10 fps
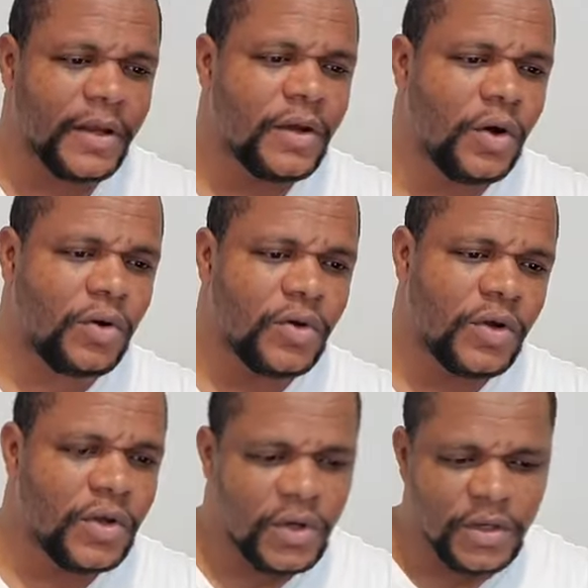
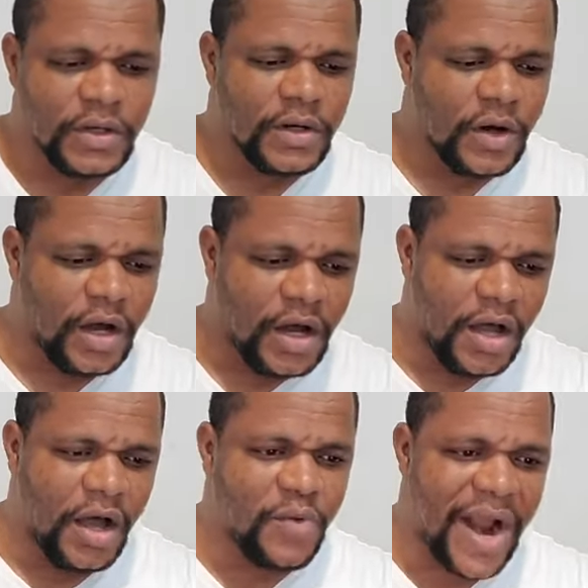Woo!
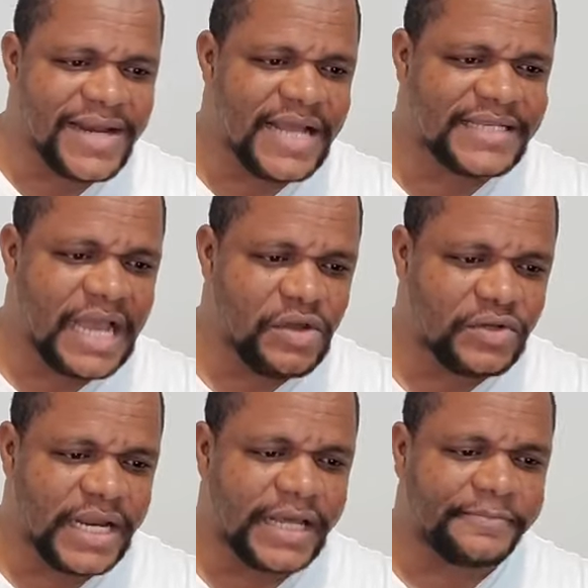Oh, Rodney, see how you
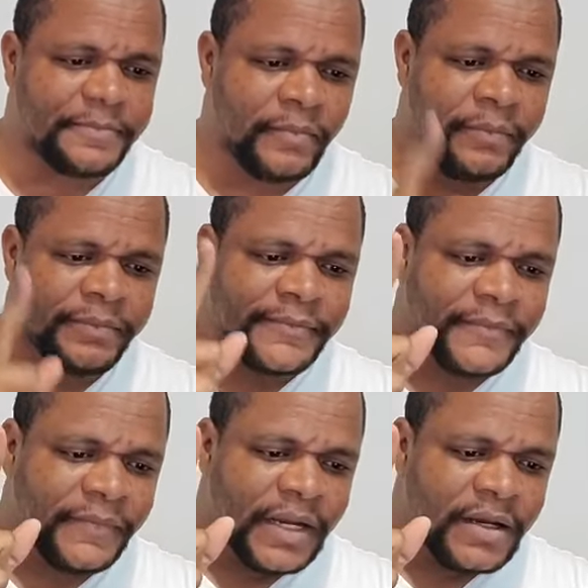did it.
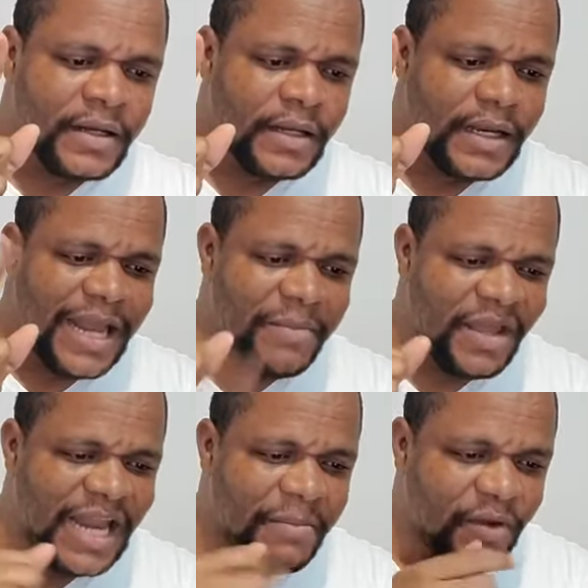
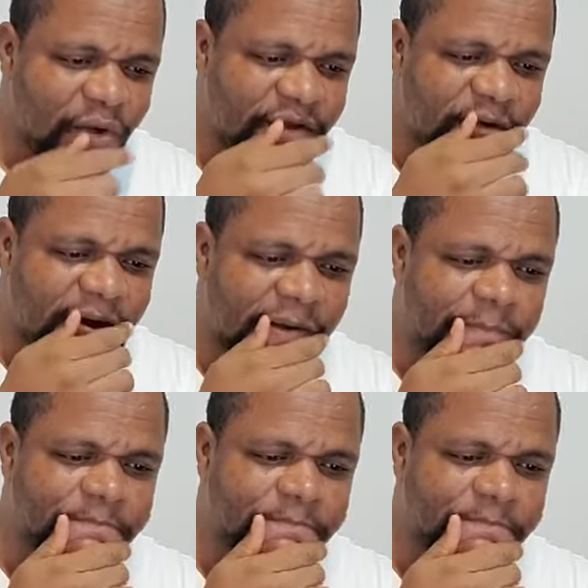Let me read further.